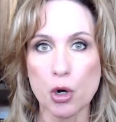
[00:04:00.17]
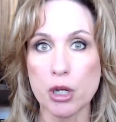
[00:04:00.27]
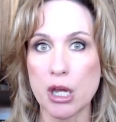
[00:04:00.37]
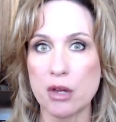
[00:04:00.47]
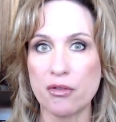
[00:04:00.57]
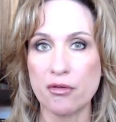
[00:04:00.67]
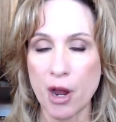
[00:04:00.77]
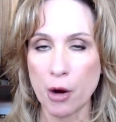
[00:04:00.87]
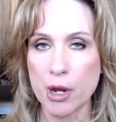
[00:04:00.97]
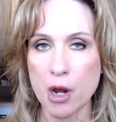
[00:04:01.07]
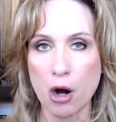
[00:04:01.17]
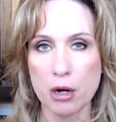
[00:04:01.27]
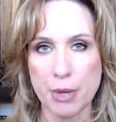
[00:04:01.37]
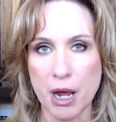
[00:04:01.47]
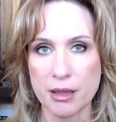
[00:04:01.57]
working very
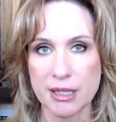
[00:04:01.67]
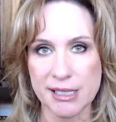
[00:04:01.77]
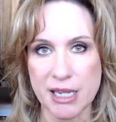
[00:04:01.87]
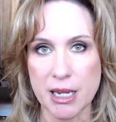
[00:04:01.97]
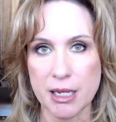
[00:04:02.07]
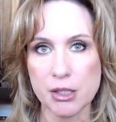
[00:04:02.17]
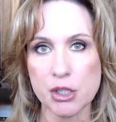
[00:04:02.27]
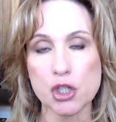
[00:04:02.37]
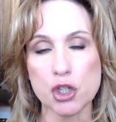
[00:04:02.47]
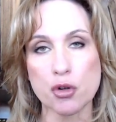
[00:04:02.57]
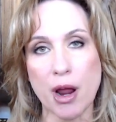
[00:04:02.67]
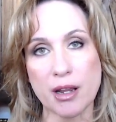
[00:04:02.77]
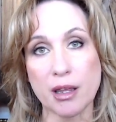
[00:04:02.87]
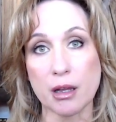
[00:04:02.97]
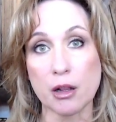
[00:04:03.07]
hard behind the scenes to try
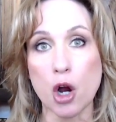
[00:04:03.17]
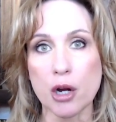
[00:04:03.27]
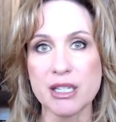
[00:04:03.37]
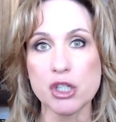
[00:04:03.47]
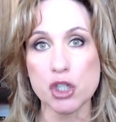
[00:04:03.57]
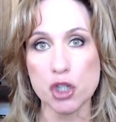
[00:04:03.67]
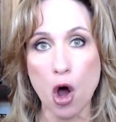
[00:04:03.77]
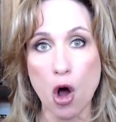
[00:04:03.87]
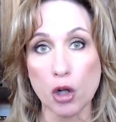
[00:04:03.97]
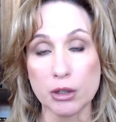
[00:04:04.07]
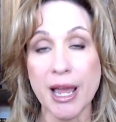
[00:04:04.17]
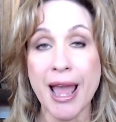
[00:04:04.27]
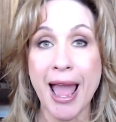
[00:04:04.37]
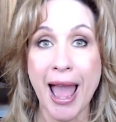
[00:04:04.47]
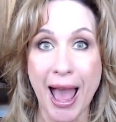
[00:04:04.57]
to get Clark installed
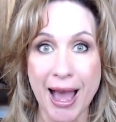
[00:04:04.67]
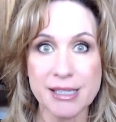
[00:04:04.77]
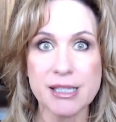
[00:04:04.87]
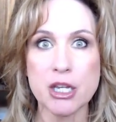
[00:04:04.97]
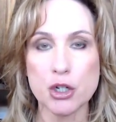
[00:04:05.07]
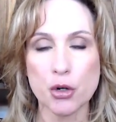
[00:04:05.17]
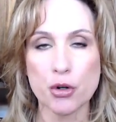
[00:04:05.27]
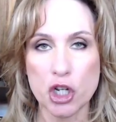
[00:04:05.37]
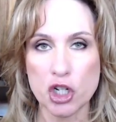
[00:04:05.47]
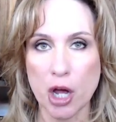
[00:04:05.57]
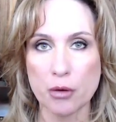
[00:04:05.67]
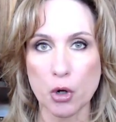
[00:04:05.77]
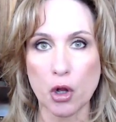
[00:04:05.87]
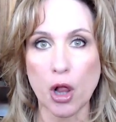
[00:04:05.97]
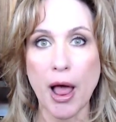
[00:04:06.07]
as the attorney
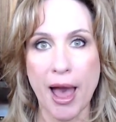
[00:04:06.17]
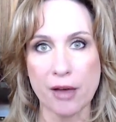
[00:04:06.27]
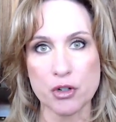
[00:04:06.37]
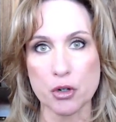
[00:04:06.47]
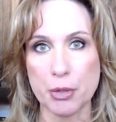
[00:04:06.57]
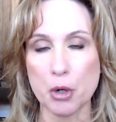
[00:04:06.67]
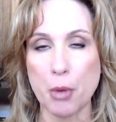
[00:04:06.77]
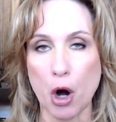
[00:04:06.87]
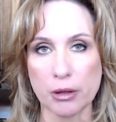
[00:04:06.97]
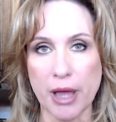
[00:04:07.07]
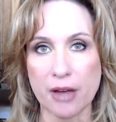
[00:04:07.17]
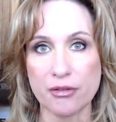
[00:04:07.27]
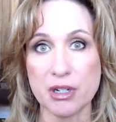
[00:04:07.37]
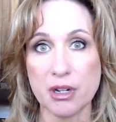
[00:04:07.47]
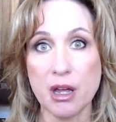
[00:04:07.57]
general after Bill Barr
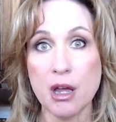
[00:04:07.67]
left.